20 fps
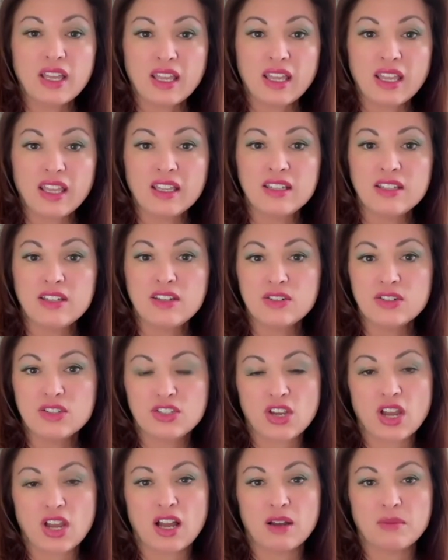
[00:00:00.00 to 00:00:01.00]
In your
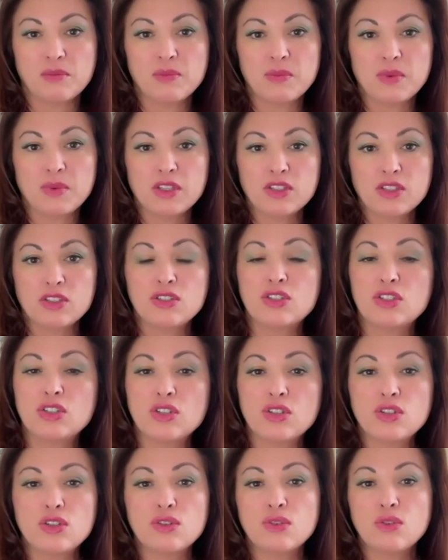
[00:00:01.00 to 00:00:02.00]
job, do
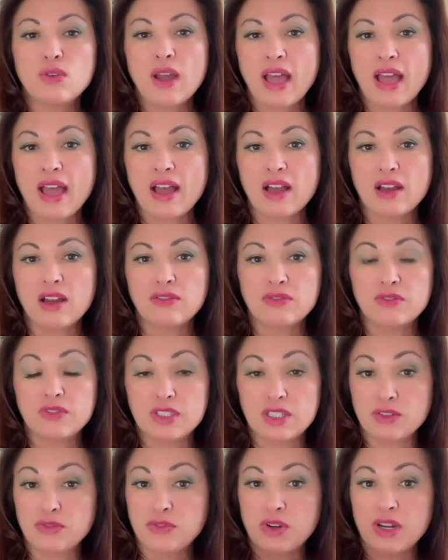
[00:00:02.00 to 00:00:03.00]
you have
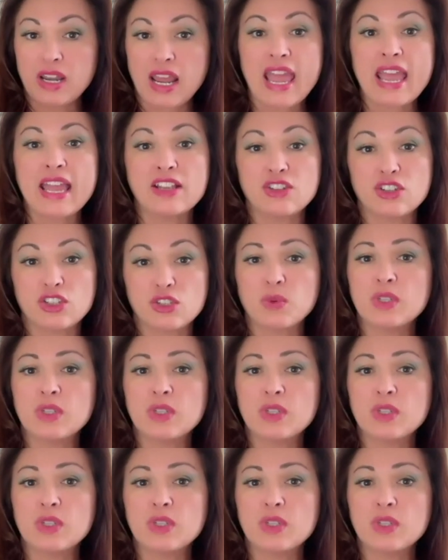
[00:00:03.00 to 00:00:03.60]
different ages?